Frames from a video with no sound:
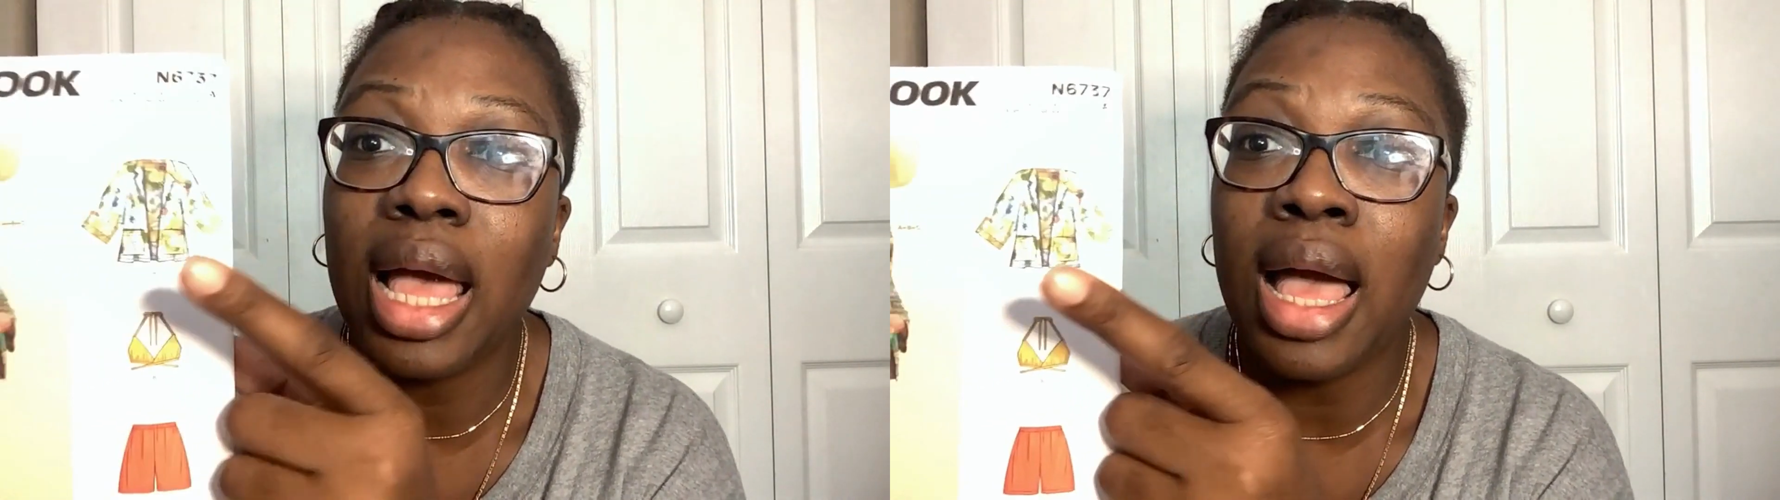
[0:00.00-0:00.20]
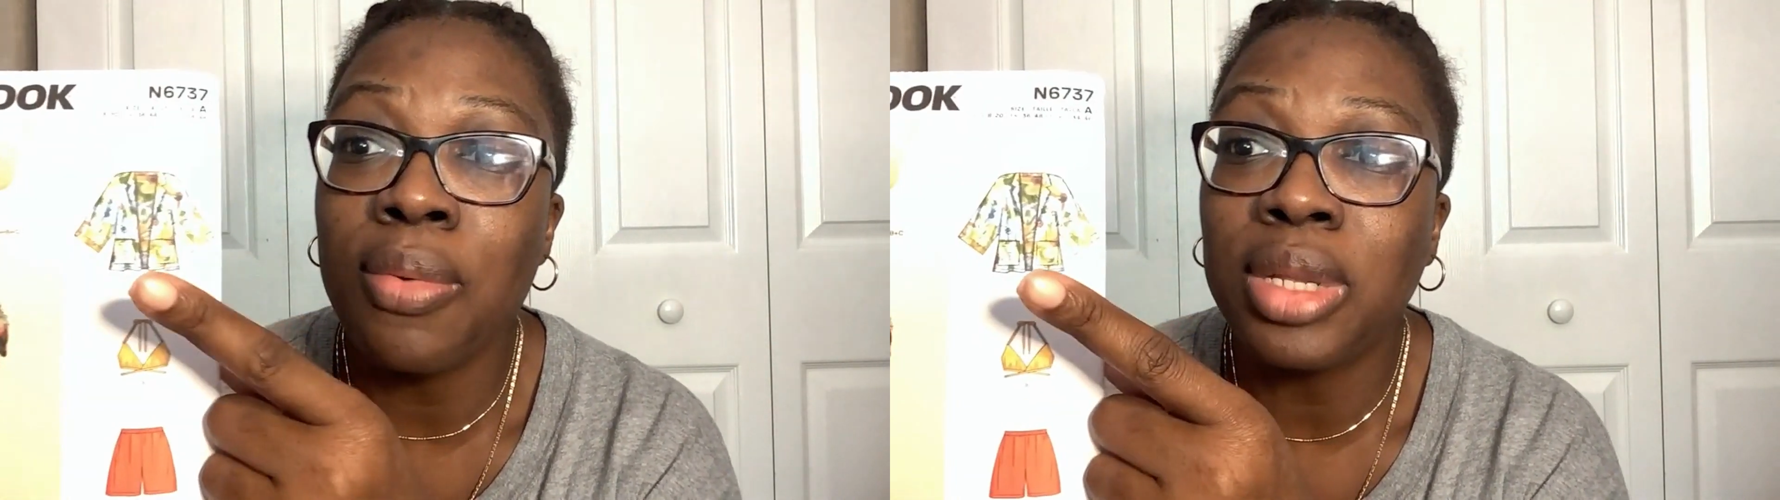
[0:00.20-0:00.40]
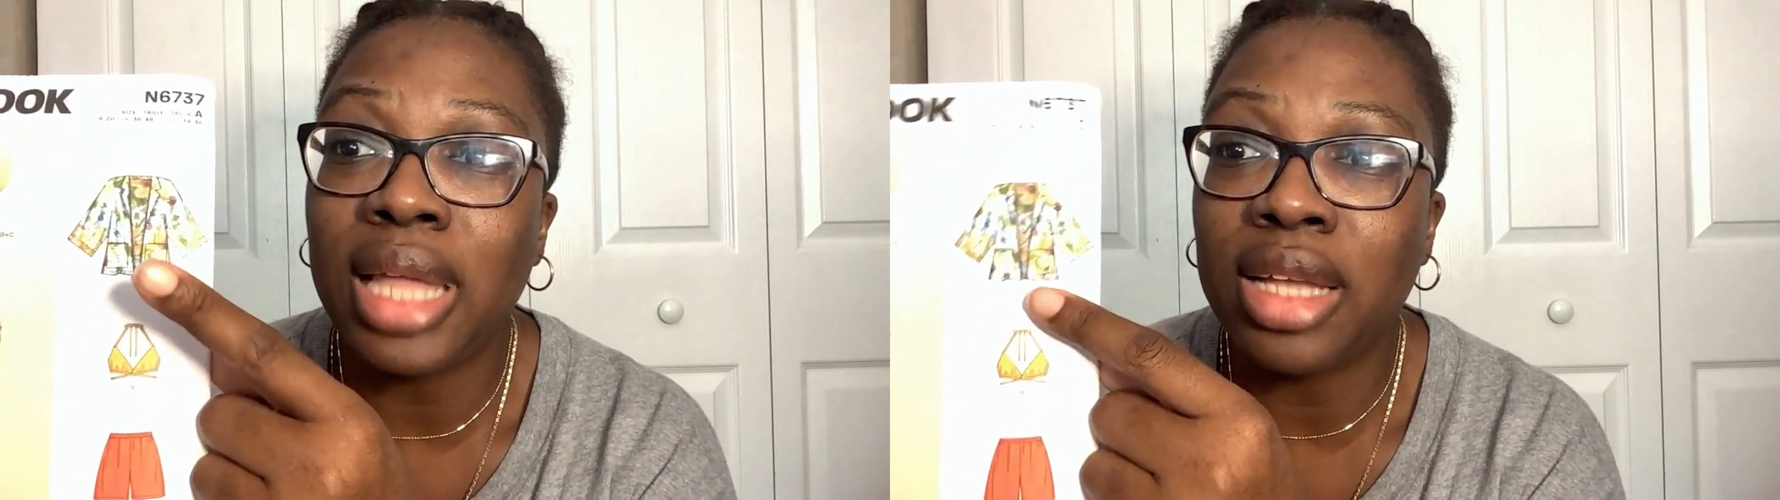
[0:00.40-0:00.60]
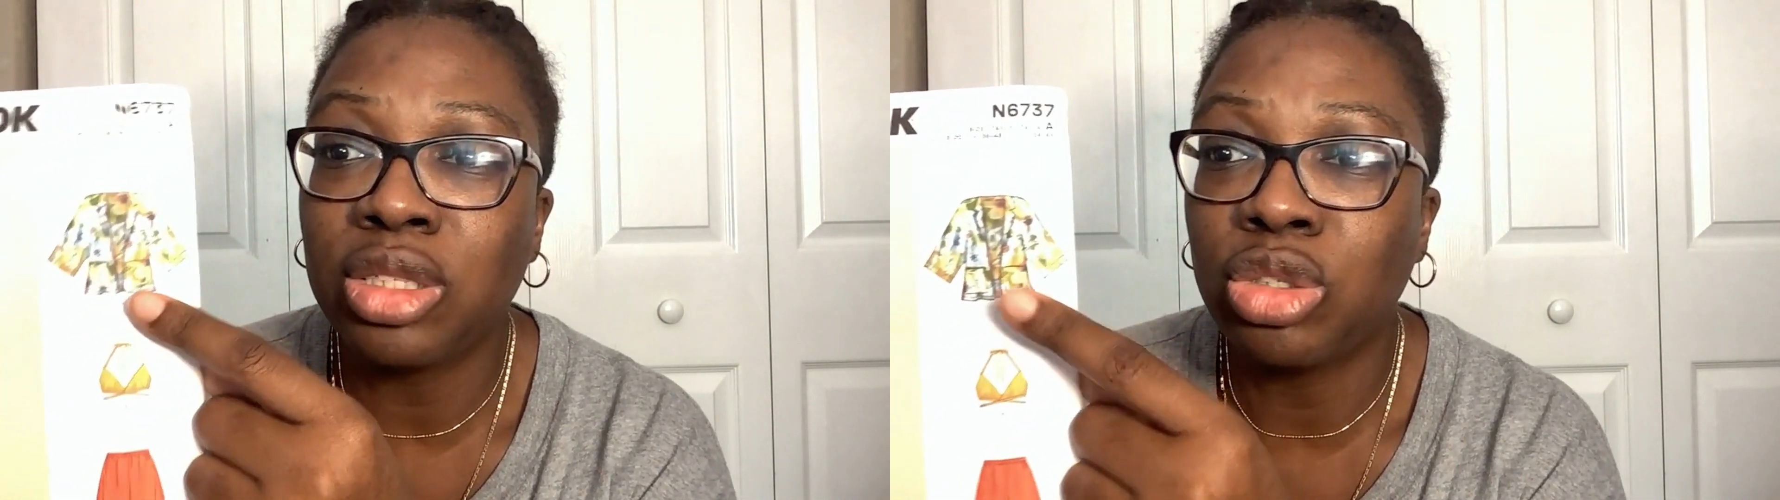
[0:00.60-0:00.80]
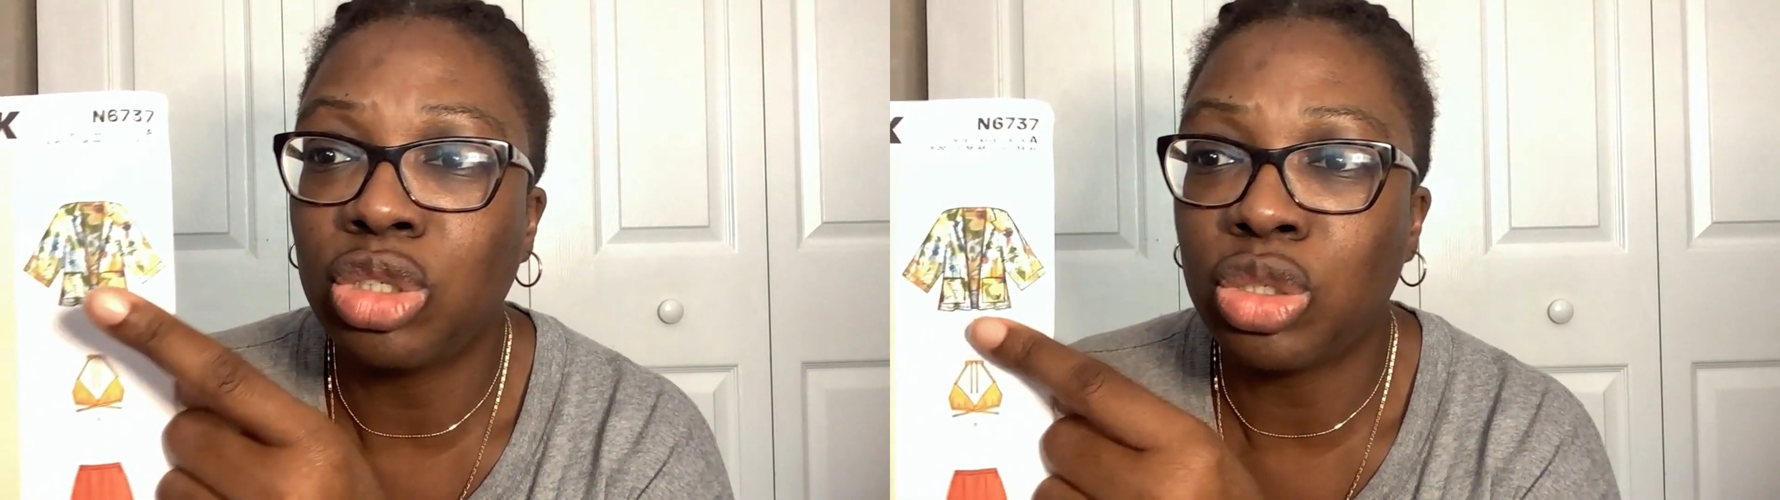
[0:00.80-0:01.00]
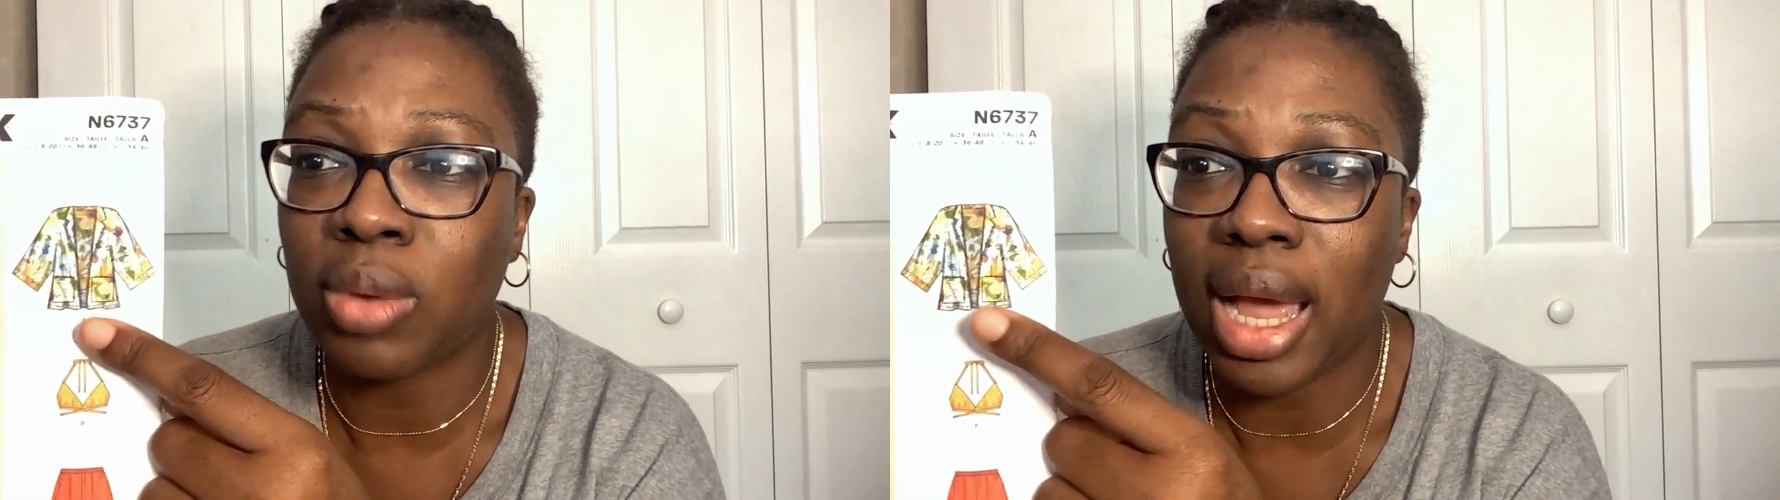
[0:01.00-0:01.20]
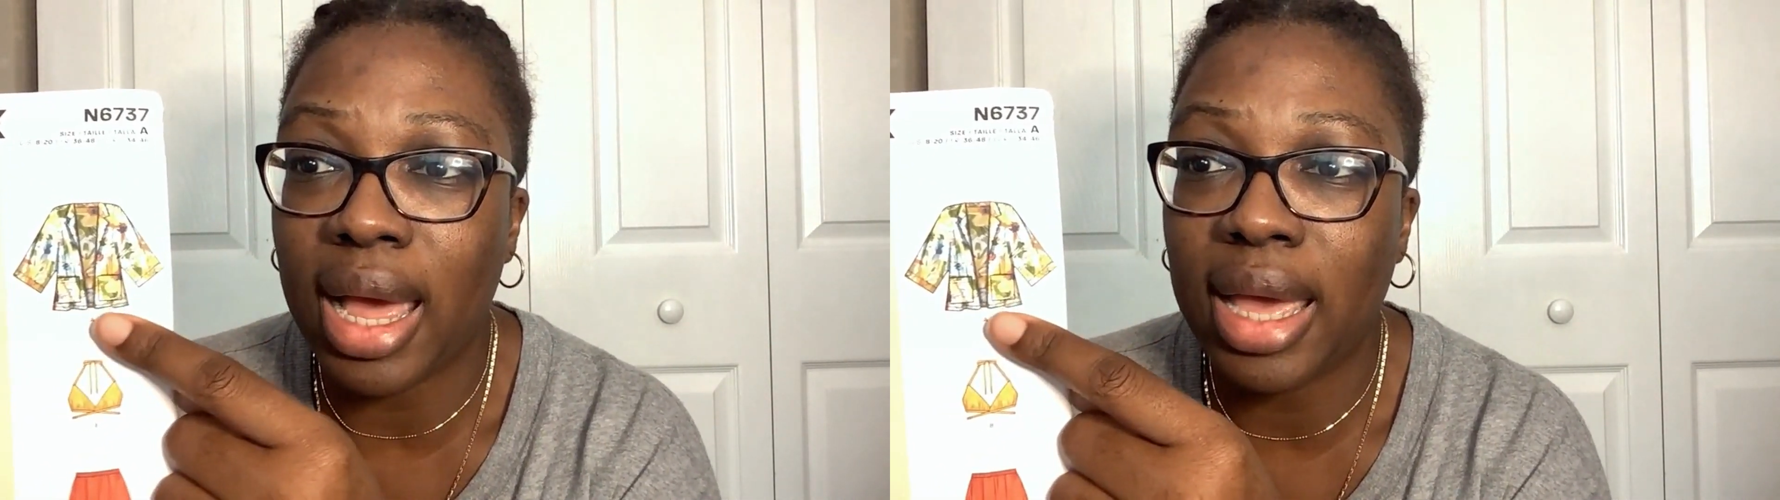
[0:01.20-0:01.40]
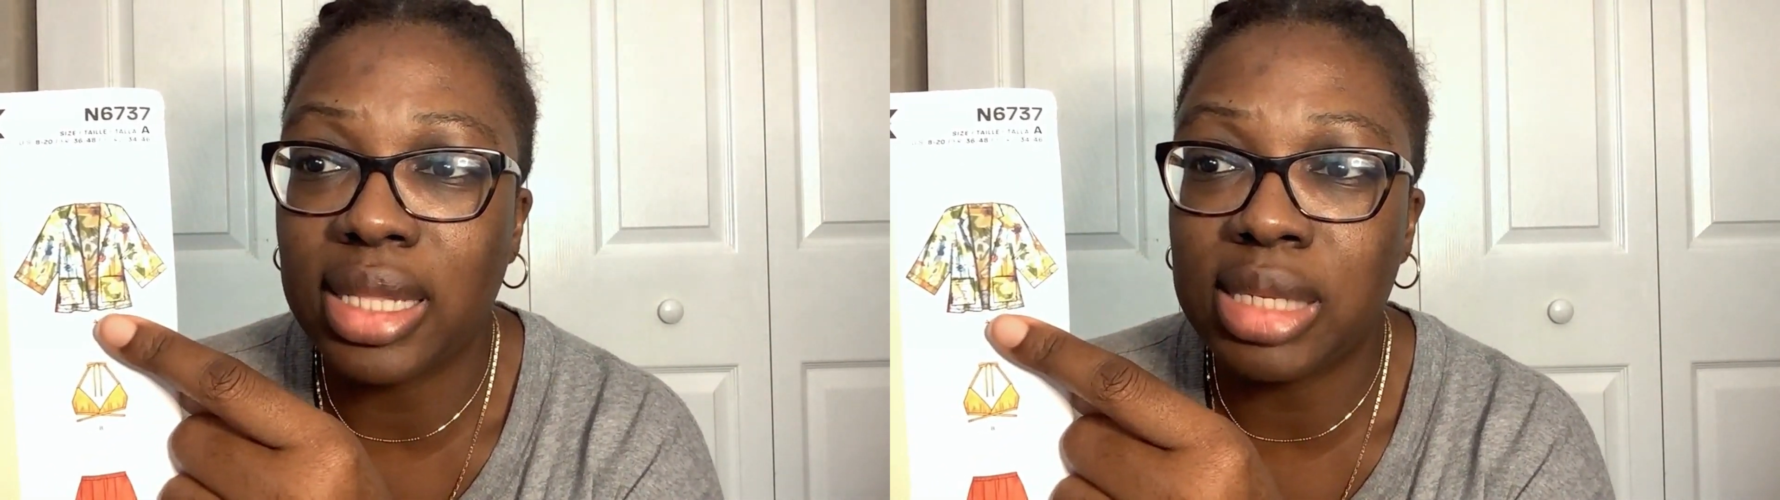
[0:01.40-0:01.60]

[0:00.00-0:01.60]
I would like to try